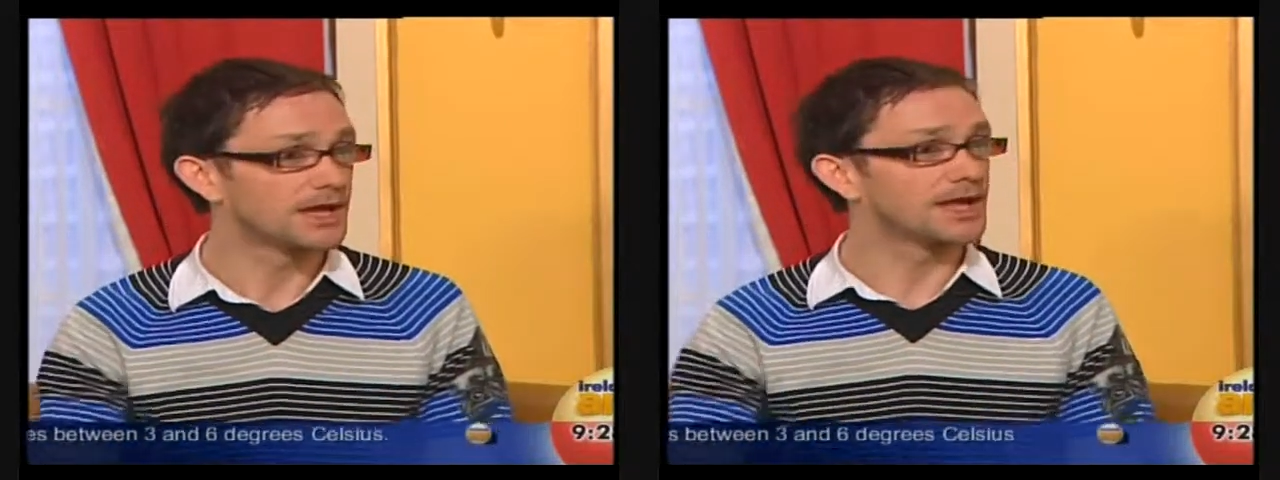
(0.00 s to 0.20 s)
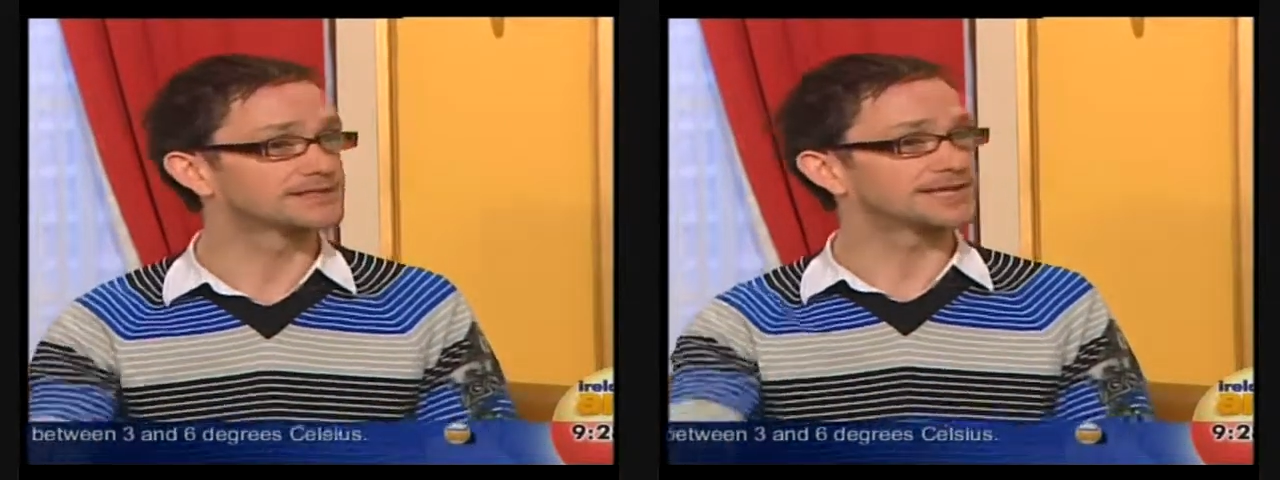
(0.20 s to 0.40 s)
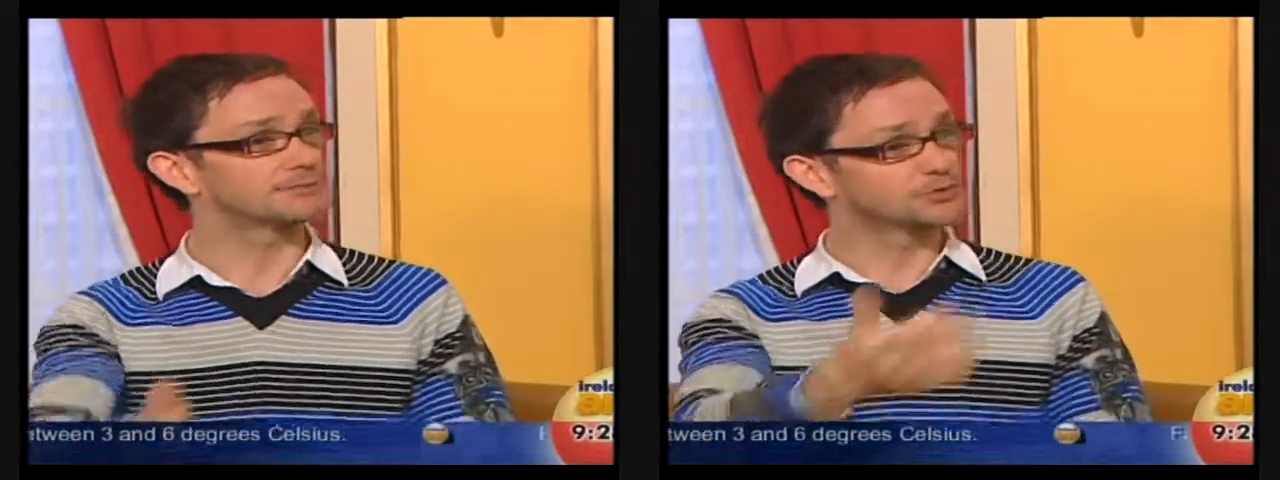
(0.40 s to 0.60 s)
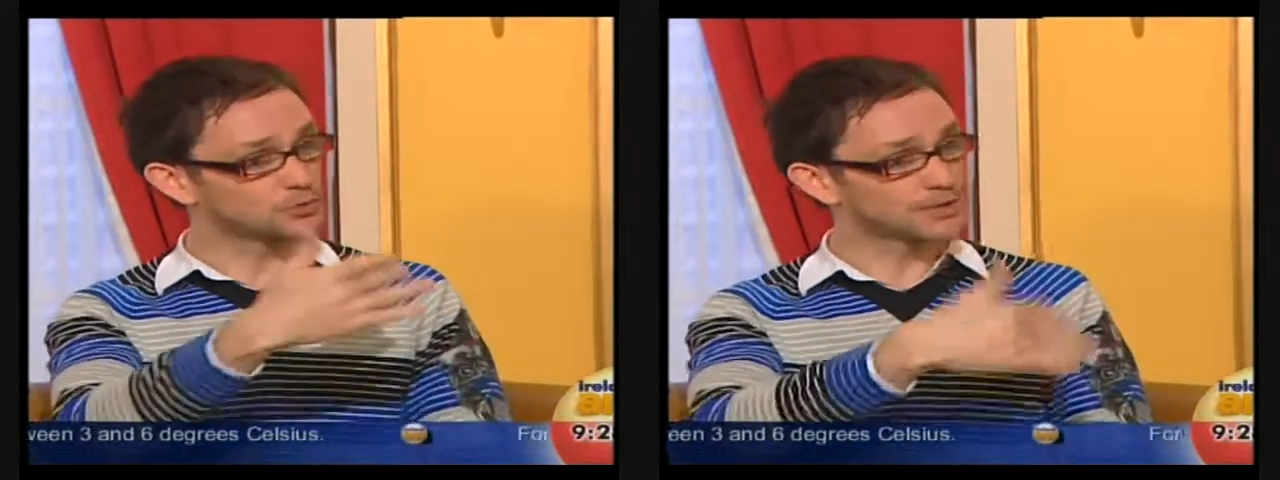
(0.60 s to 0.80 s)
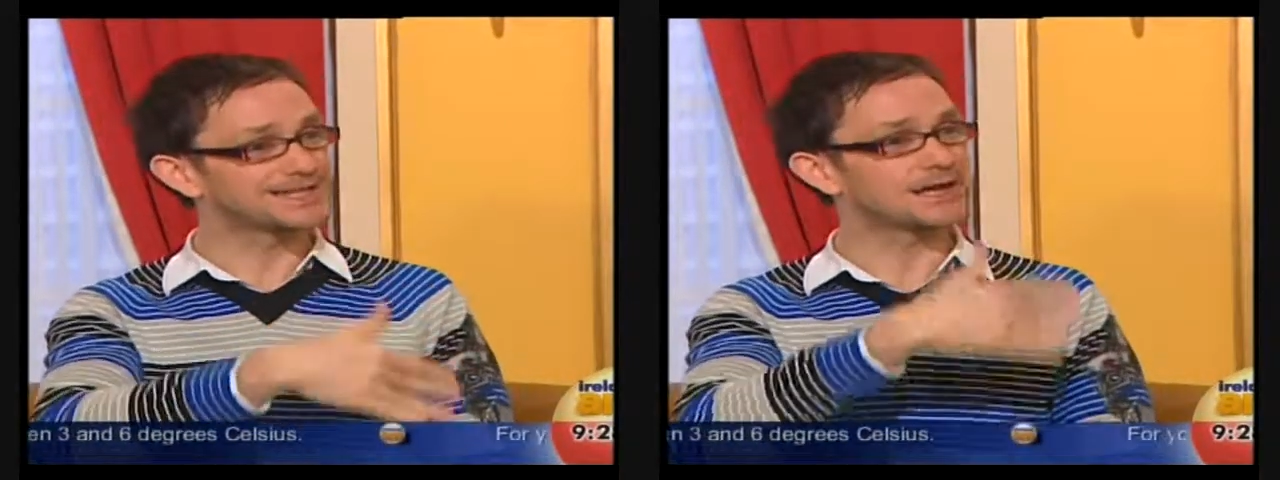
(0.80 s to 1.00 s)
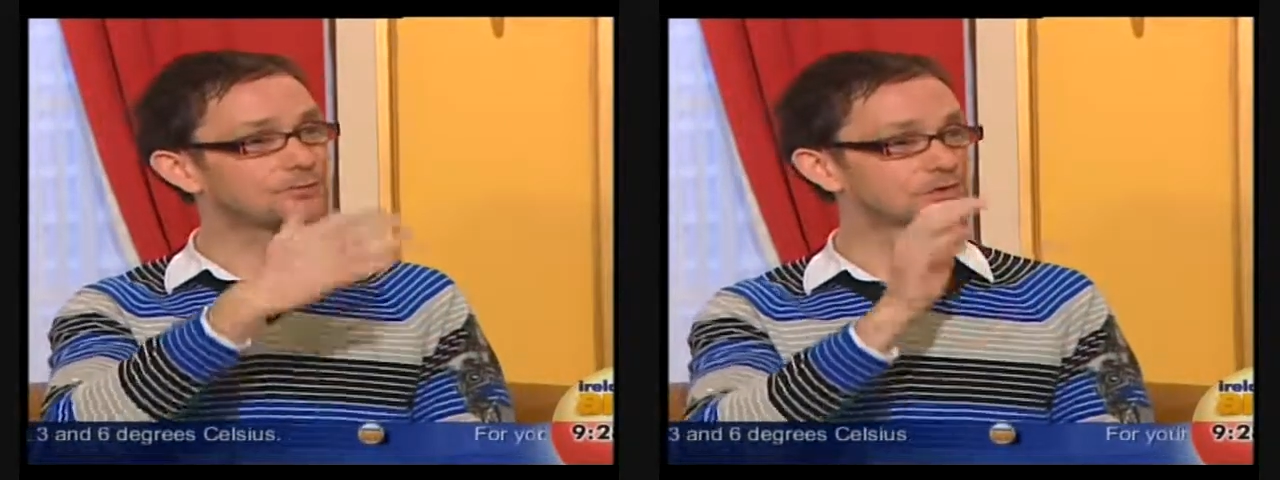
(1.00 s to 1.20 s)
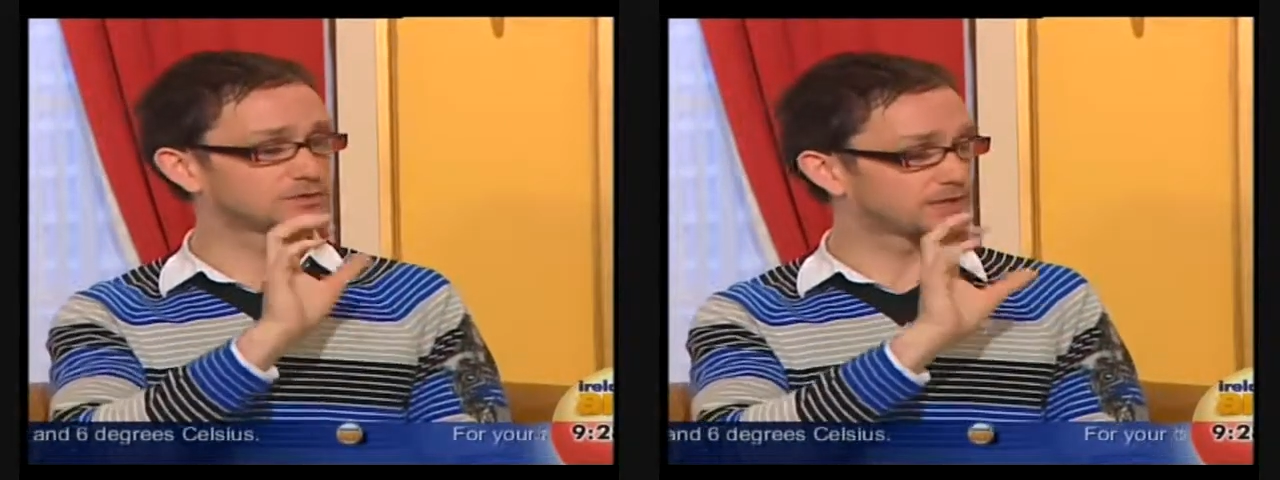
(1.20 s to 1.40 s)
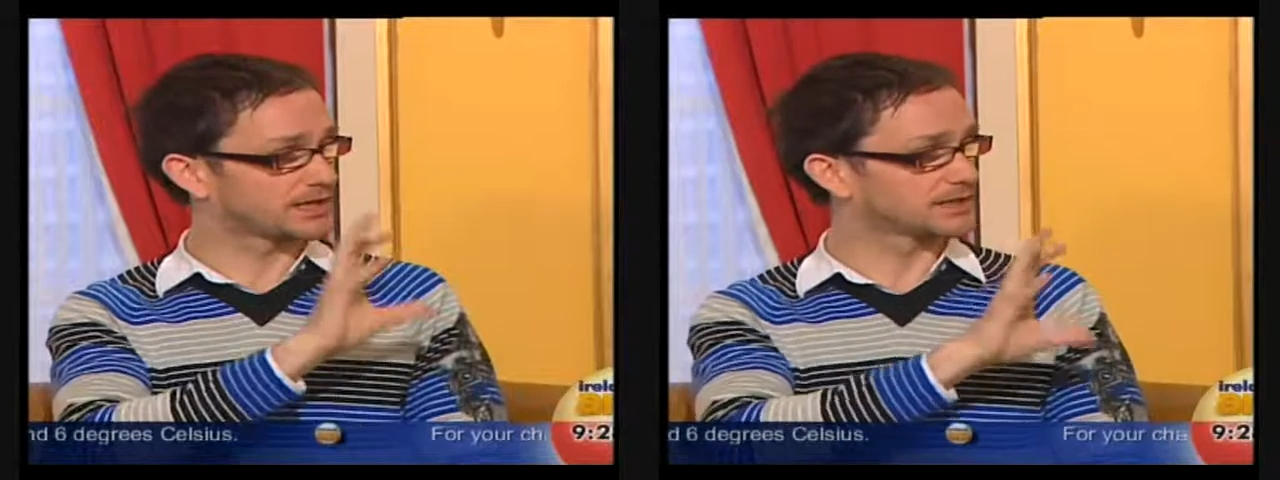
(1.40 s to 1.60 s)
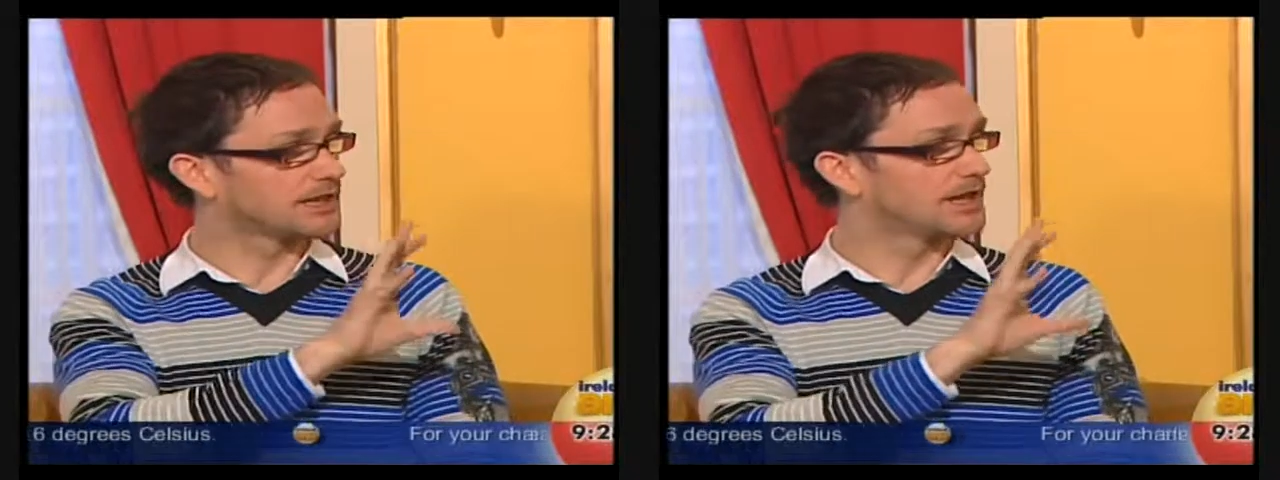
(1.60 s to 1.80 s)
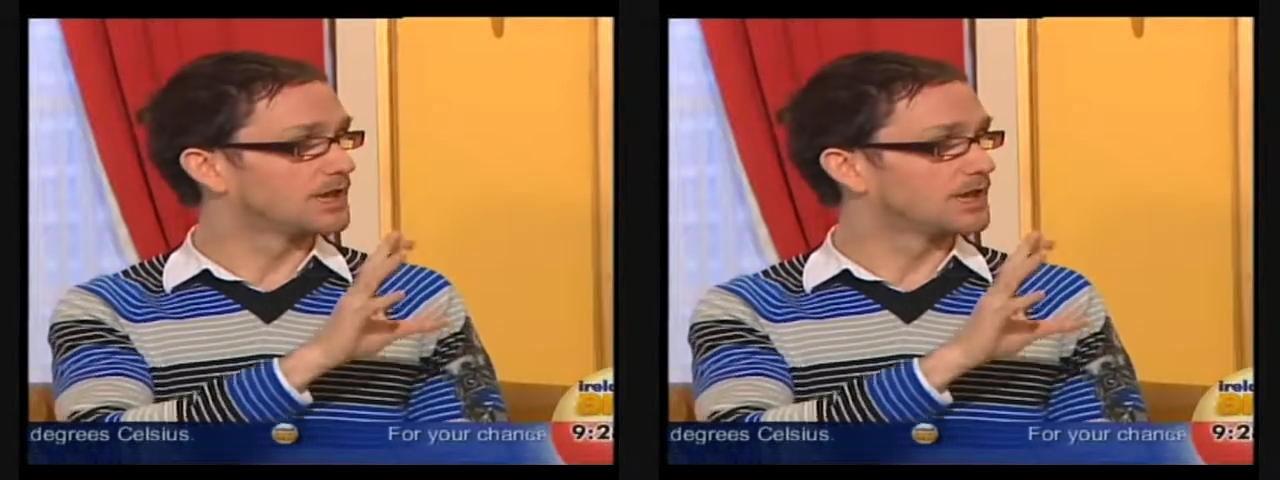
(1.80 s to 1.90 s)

It's okay. to to read, which will then,